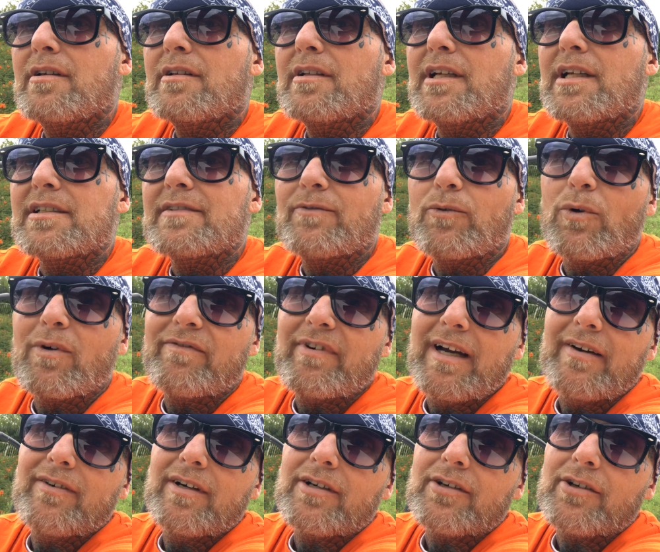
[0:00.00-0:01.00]
that's $400 or
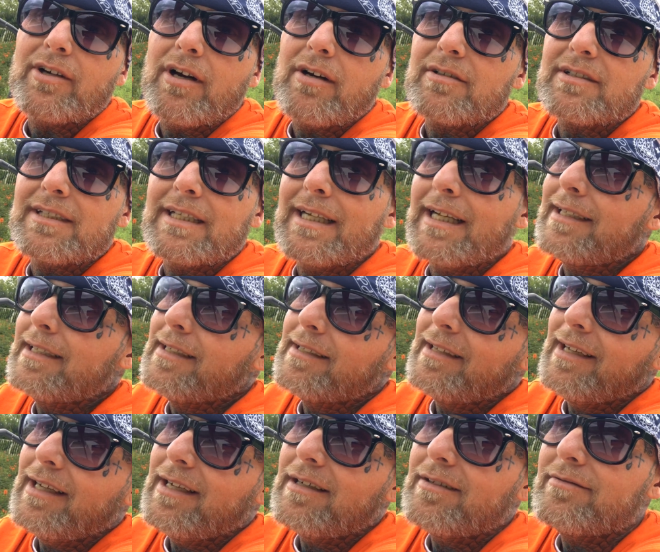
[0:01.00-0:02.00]
$500 that I didn't
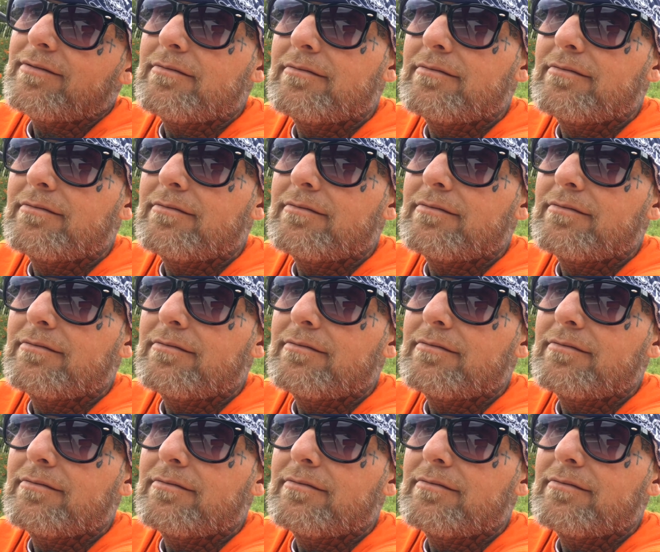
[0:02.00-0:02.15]
have.